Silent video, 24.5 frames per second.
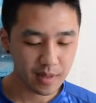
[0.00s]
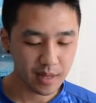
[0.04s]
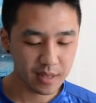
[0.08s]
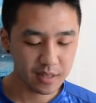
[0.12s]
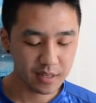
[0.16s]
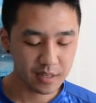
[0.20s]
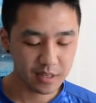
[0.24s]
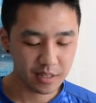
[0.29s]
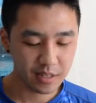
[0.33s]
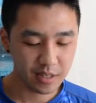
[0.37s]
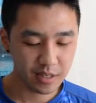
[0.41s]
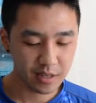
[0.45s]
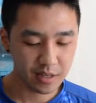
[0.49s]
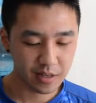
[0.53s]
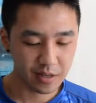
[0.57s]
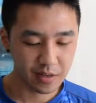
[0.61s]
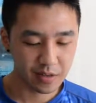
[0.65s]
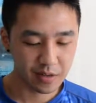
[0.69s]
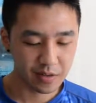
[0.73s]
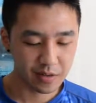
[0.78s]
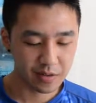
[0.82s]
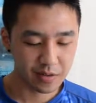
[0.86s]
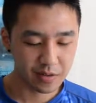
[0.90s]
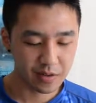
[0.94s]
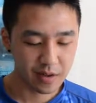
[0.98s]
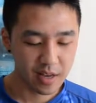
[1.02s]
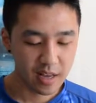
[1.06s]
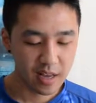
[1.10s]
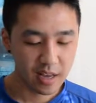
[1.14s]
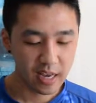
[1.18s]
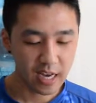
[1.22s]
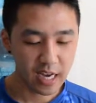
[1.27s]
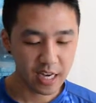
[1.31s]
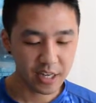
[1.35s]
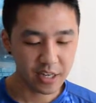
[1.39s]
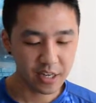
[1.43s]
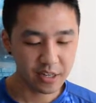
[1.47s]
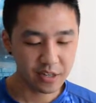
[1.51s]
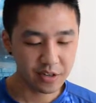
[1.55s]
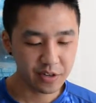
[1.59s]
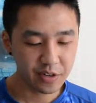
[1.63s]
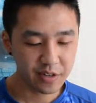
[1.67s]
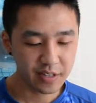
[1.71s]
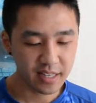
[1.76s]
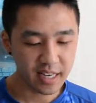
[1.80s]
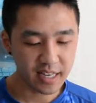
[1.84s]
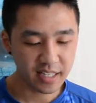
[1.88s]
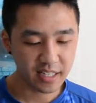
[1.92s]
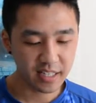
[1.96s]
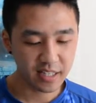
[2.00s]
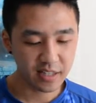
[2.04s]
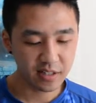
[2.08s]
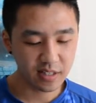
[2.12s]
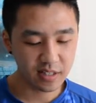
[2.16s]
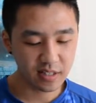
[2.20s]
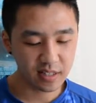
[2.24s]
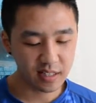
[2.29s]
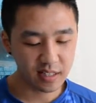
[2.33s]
So how do I know it's actually using the